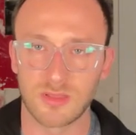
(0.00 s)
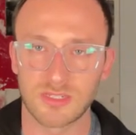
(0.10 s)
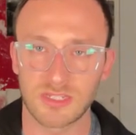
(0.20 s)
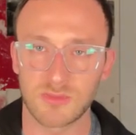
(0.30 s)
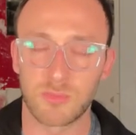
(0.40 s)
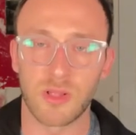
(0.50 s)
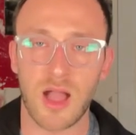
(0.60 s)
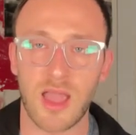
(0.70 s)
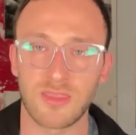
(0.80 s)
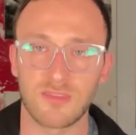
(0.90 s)

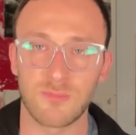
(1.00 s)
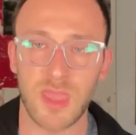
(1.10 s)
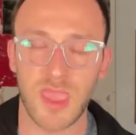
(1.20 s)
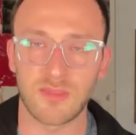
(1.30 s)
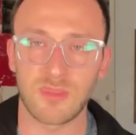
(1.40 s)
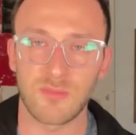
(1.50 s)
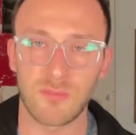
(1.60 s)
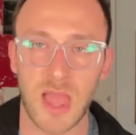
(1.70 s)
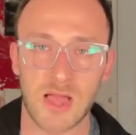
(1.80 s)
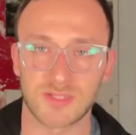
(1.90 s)
supply-demand
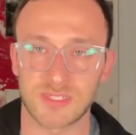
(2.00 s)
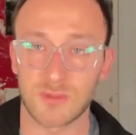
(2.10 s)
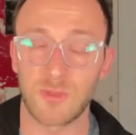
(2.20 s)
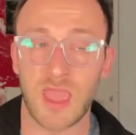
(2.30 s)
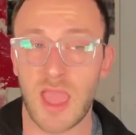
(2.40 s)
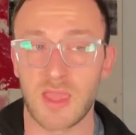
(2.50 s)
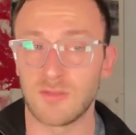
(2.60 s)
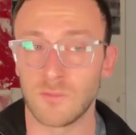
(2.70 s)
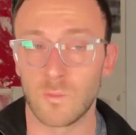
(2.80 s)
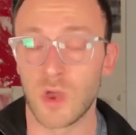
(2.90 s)
imbalance that we had
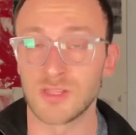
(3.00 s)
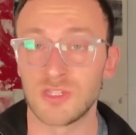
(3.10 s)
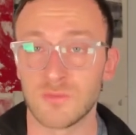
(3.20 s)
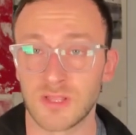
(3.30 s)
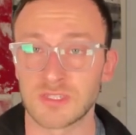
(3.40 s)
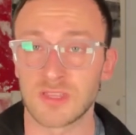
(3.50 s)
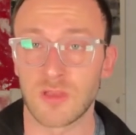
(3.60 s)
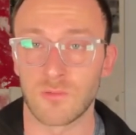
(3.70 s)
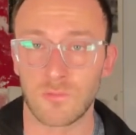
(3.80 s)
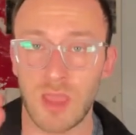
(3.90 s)
1-2 months
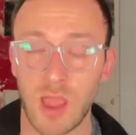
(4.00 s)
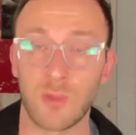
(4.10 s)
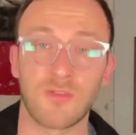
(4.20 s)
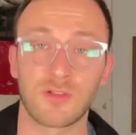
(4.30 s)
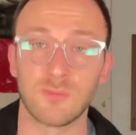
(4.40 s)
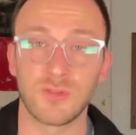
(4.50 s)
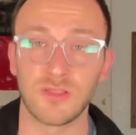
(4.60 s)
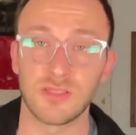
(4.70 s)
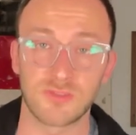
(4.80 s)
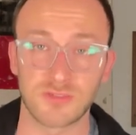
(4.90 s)
ago. Now we have a
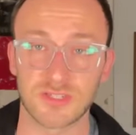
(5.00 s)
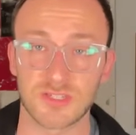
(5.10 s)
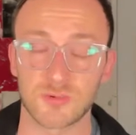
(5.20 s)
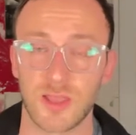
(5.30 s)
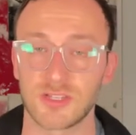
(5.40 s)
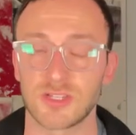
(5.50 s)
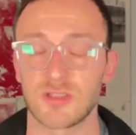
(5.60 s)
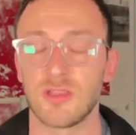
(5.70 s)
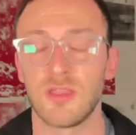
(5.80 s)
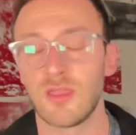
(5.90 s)
completely different
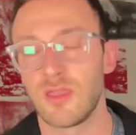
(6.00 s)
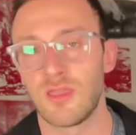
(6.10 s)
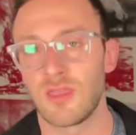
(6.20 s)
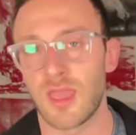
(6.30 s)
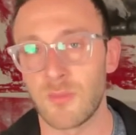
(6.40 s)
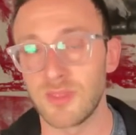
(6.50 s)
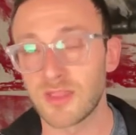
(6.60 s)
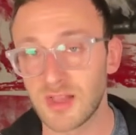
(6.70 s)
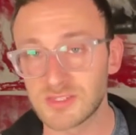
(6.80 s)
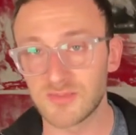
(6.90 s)
situation. And
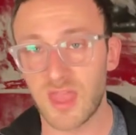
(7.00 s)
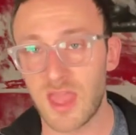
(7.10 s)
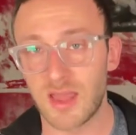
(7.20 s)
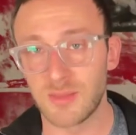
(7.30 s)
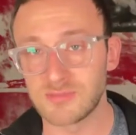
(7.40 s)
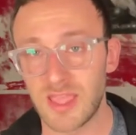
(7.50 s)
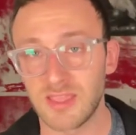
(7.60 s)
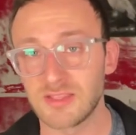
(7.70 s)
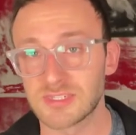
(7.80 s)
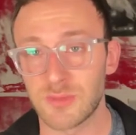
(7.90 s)
because of that, I'm
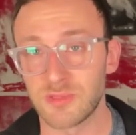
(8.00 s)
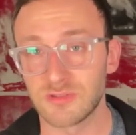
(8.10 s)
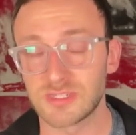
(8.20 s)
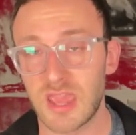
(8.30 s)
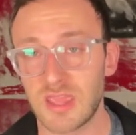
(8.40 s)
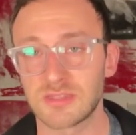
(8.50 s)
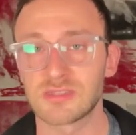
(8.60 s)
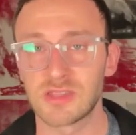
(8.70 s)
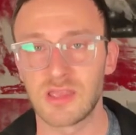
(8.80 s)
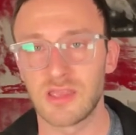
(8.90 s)
taking some of those
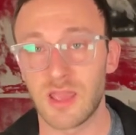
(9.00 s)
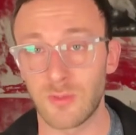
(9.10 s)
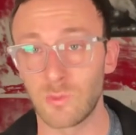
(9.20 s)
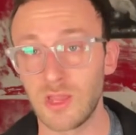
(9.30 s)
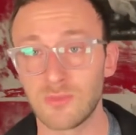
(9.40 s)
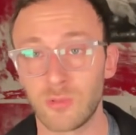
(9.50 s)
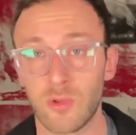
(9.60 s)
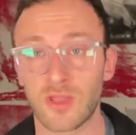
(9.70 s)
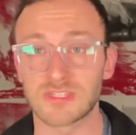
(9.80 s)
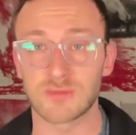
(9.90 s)
gains and
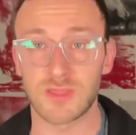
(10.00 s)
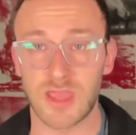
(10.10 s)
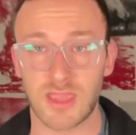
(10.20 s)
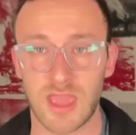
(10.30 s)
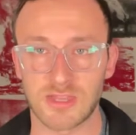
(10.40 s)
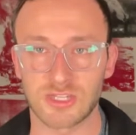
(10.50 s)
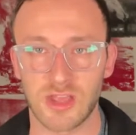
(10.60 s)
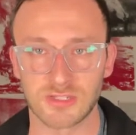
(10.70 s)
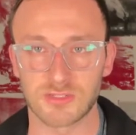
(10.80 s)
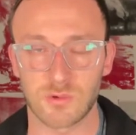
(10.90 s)
redeploying some of that cash
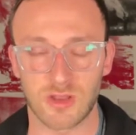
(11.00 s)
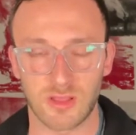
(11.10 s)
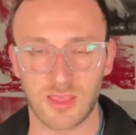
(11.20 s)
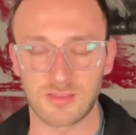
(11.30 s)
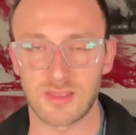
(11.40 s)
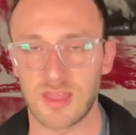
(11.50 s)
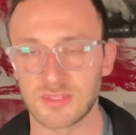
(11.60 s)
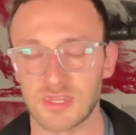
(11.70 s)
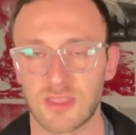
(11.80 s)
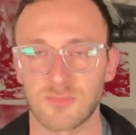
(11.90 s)
elsewhere. And I'll get to that in a
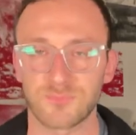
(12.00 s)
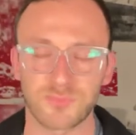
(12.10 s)
second.